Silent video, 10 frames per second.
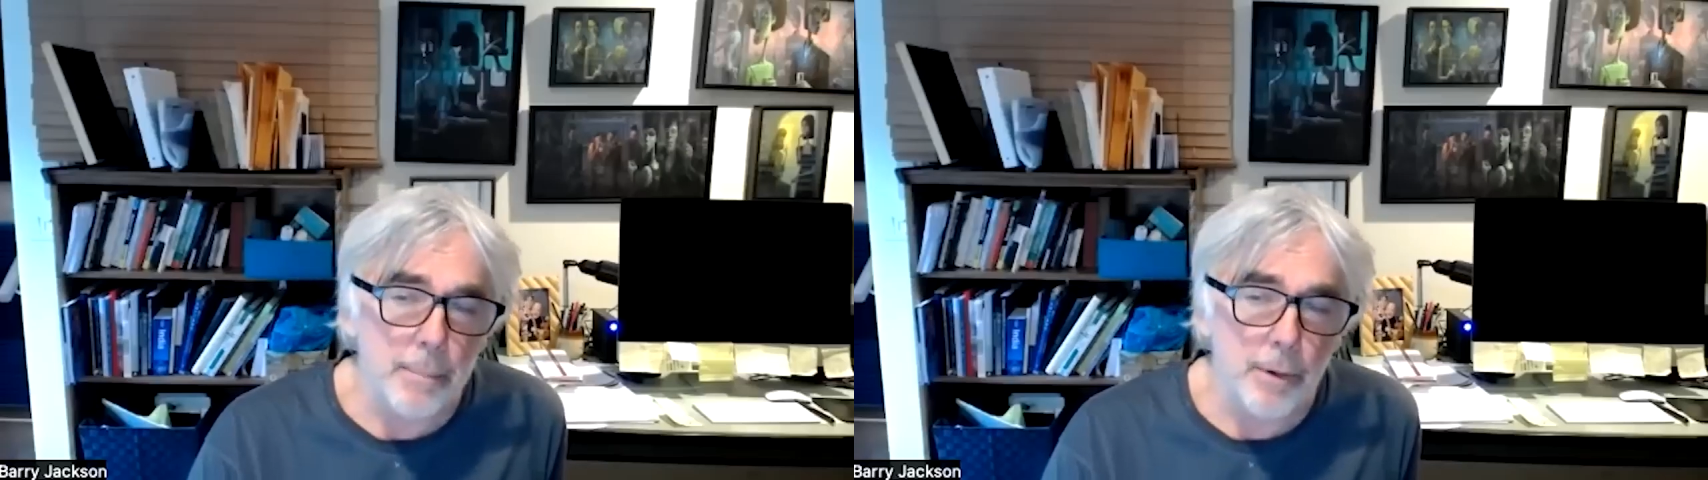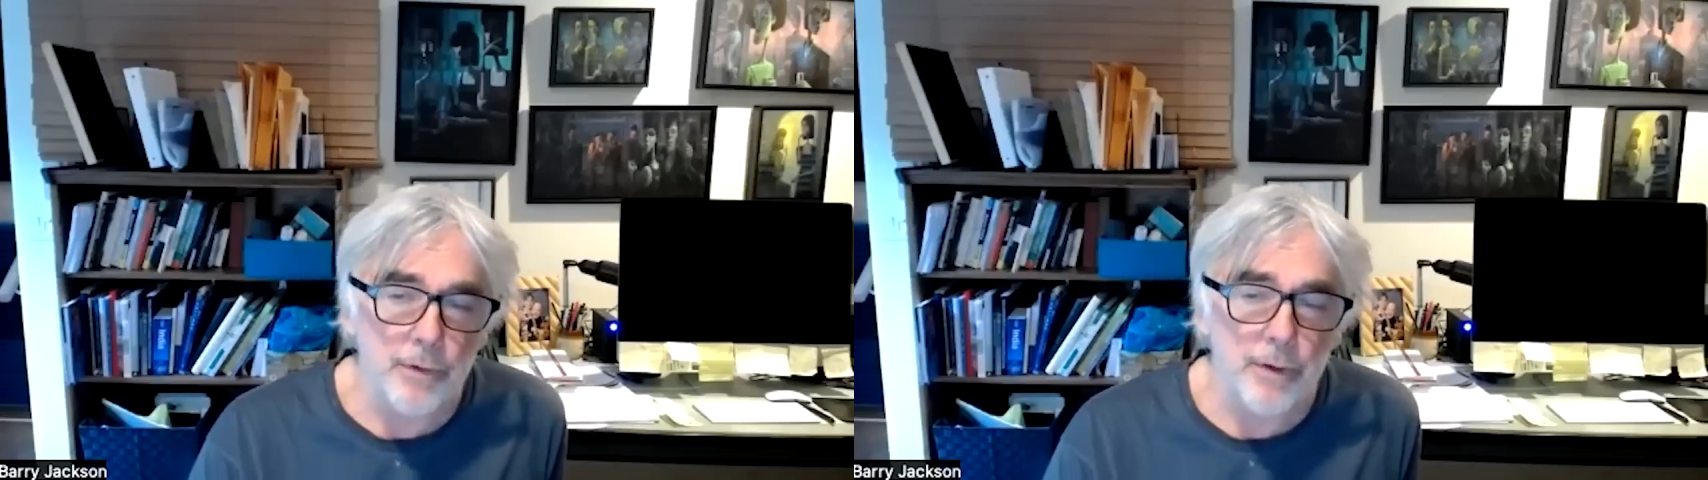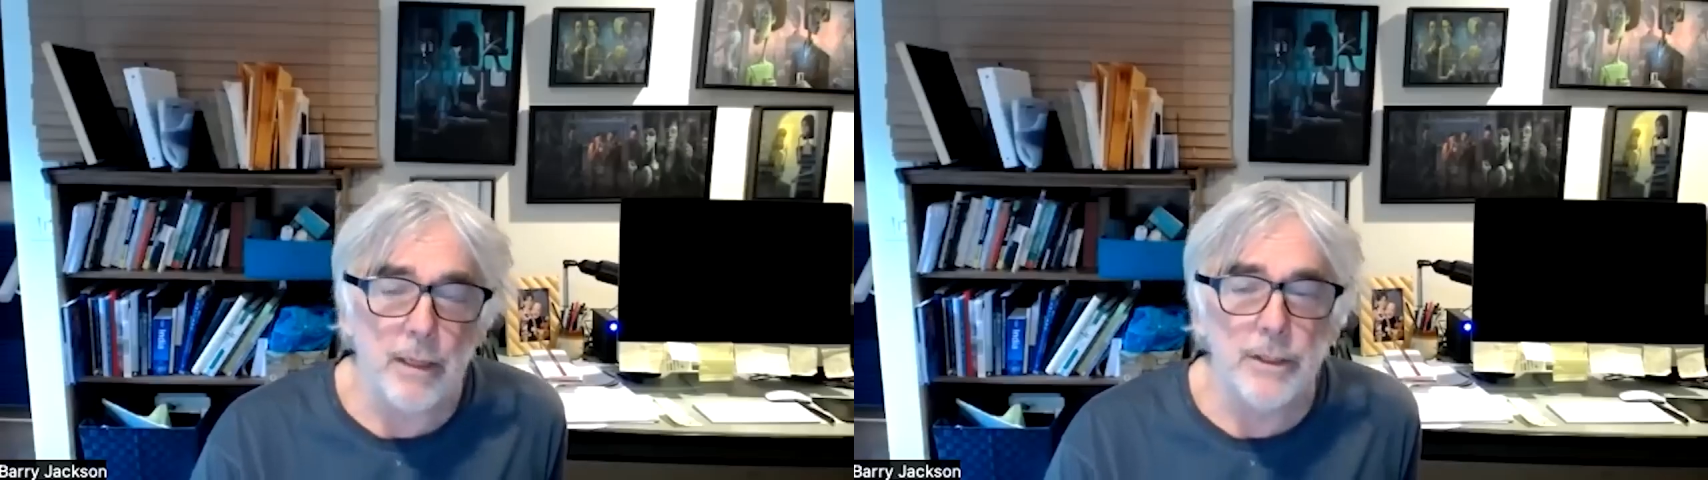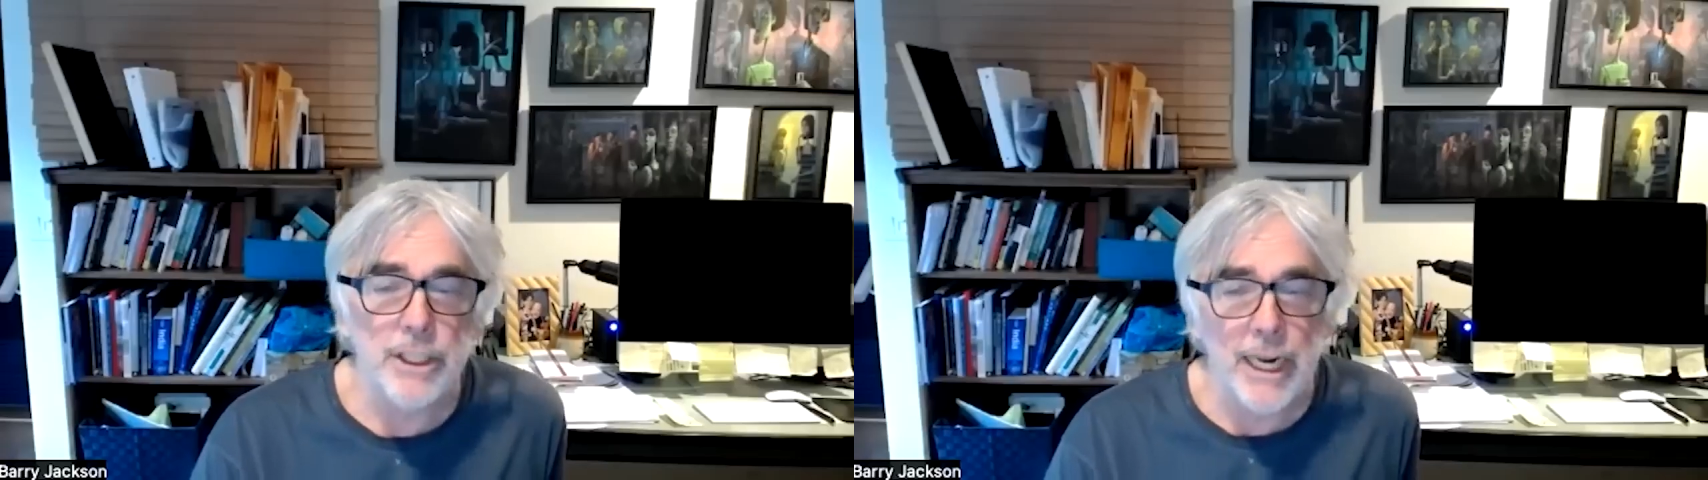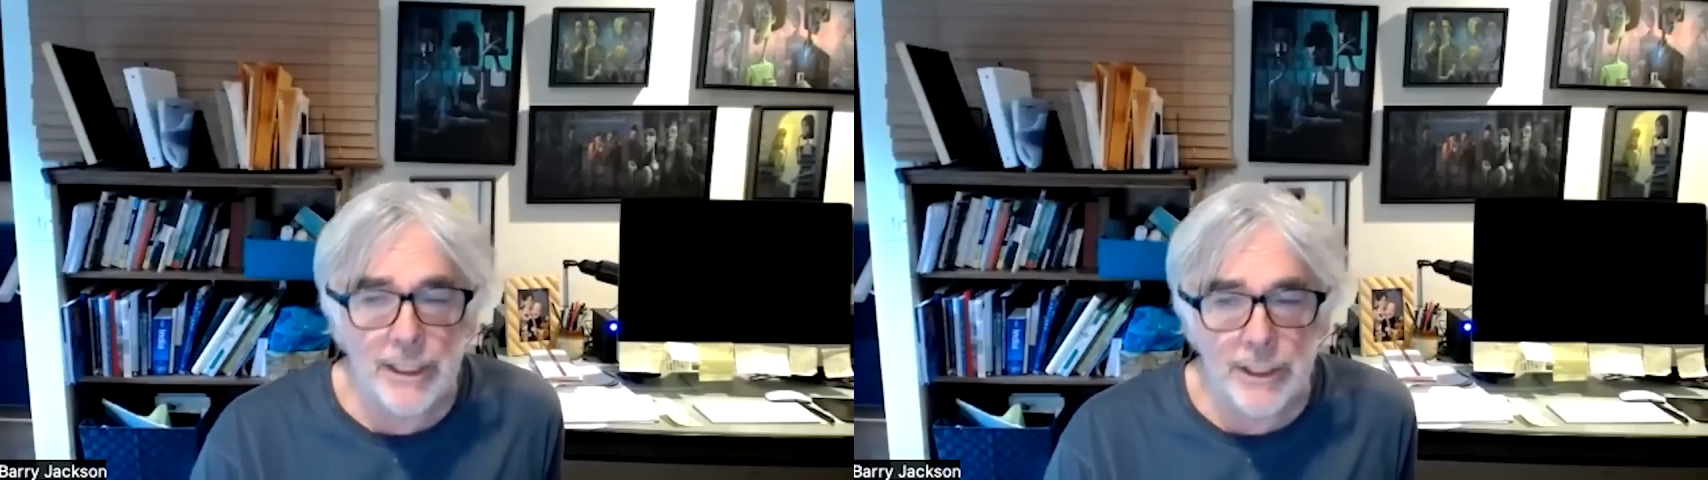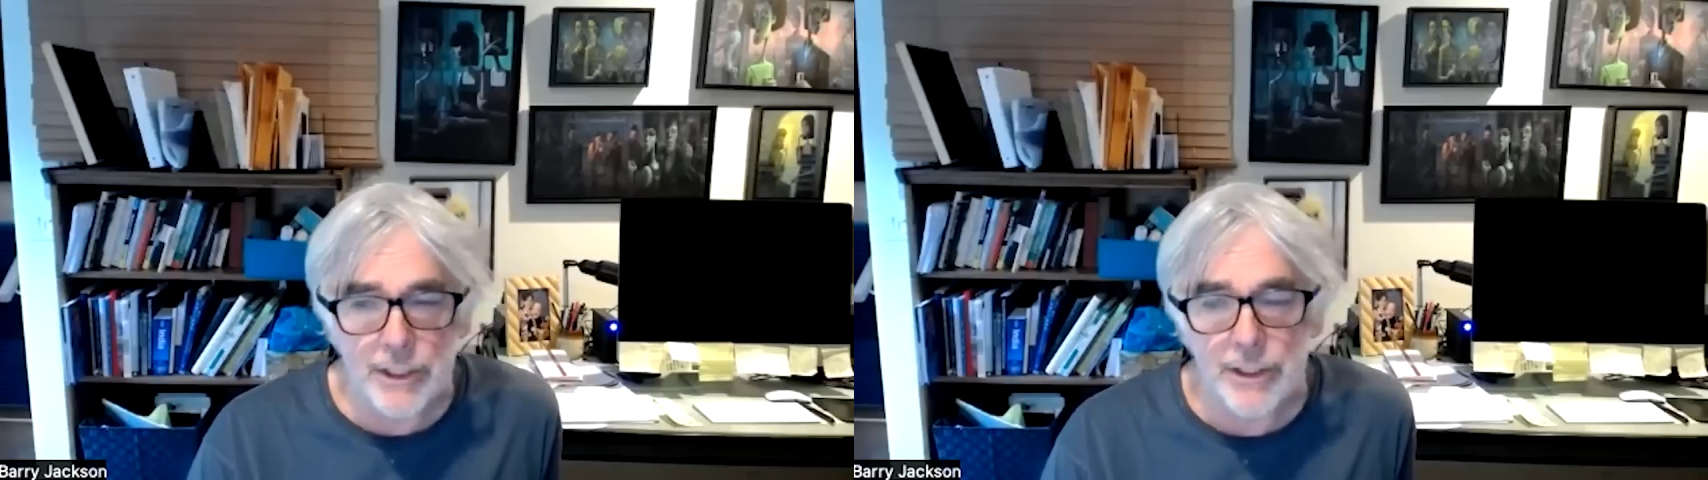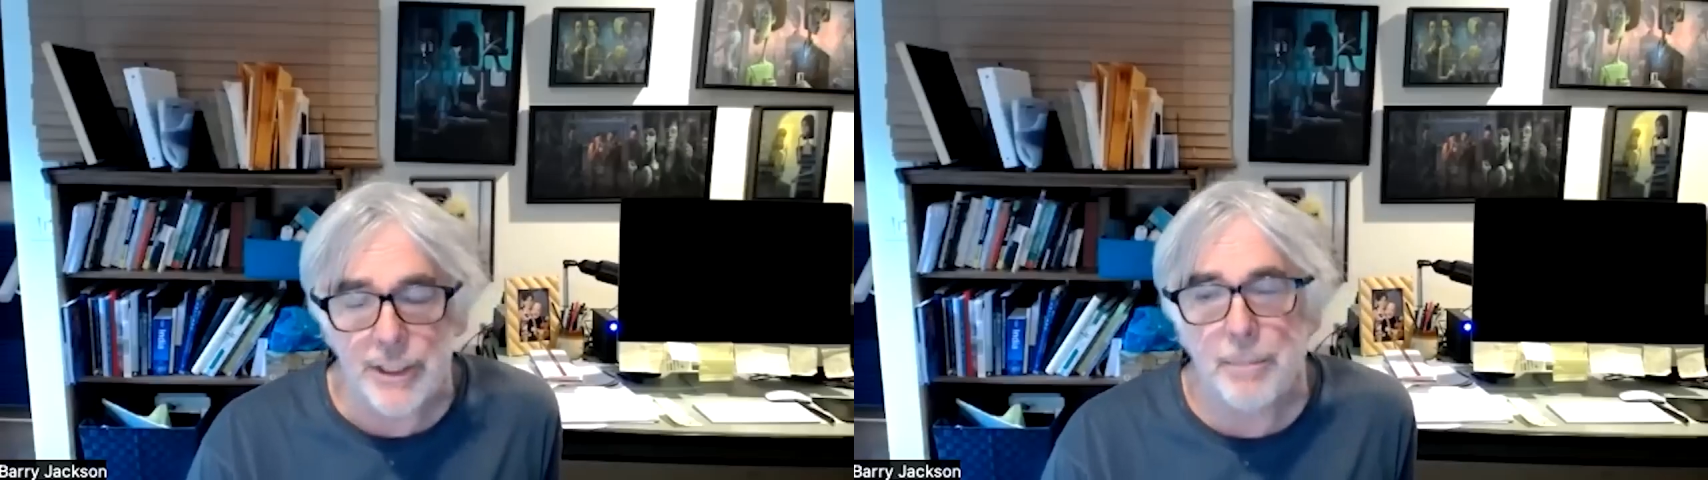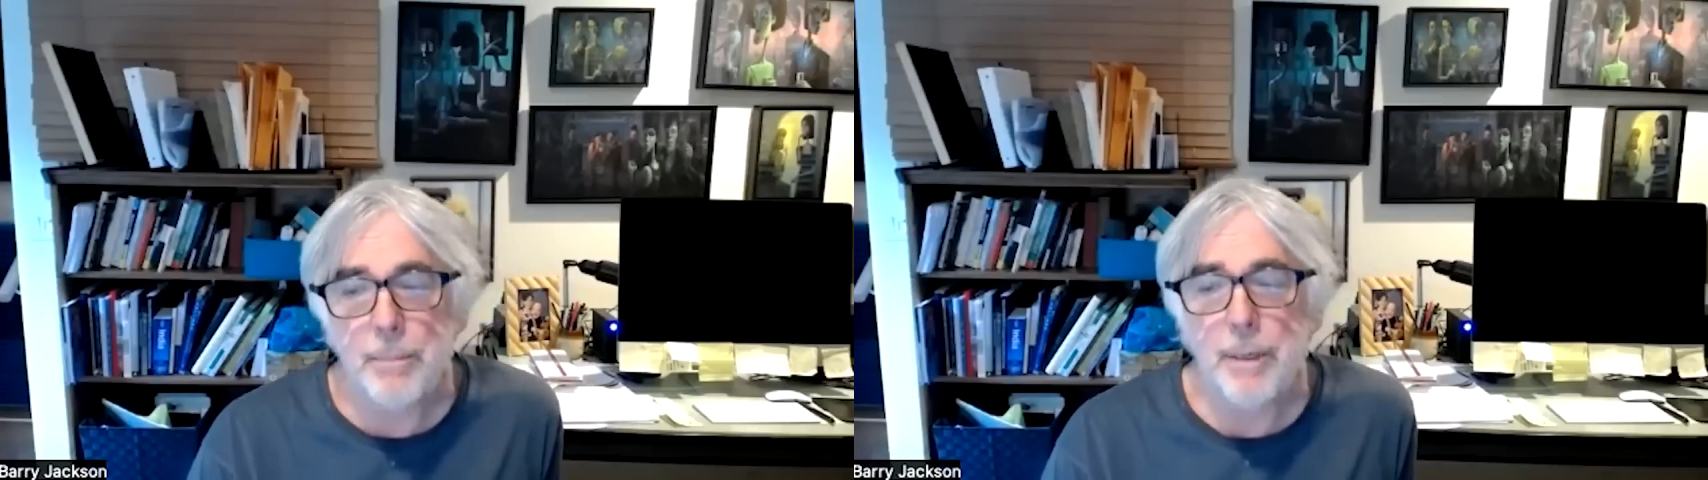personnel changes
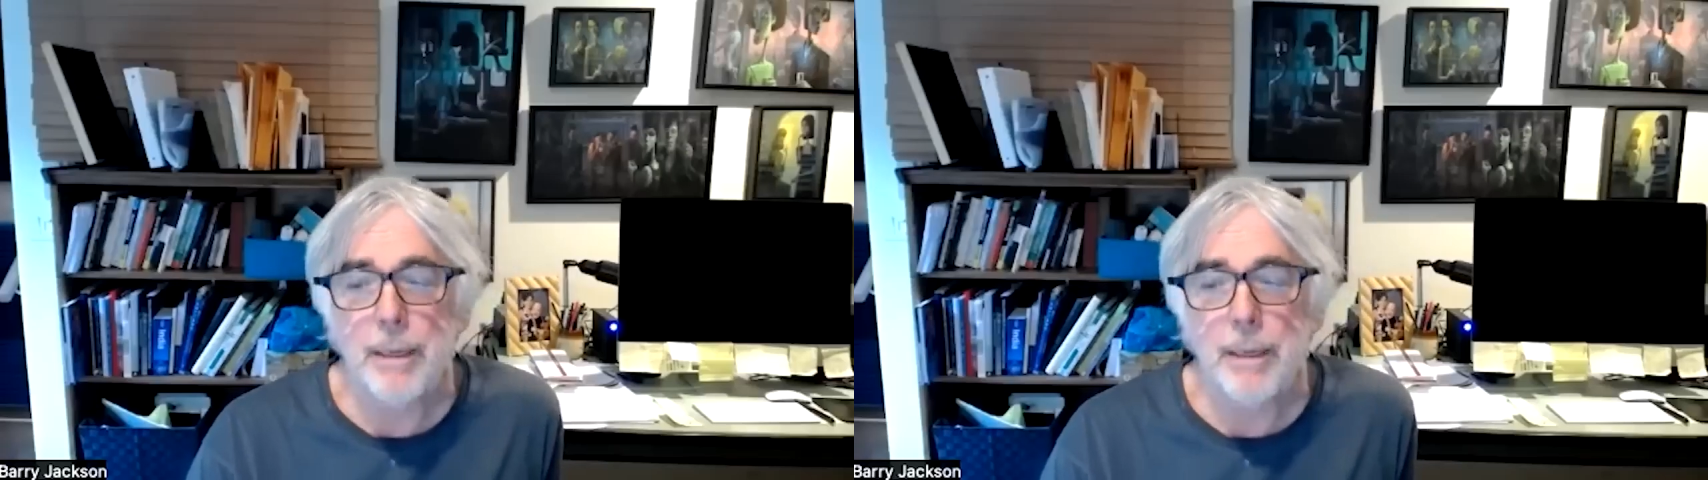and